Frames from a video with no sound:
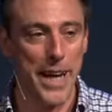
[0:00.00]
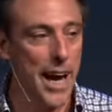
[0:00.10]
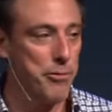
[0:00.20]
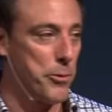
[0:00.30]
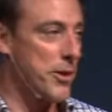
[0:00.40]

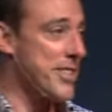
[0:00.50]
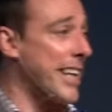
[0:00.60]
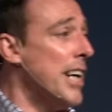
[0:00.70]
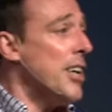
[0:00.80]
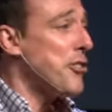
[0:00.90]
afterwards like,
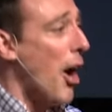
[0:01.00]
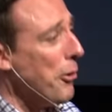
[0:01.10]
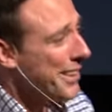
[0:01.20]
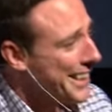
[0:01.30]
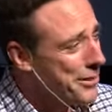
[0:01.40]
"Don't
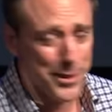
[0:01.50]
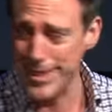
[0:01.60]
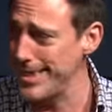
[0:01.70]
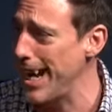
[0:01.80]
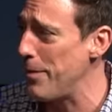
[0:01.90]
leave us yet,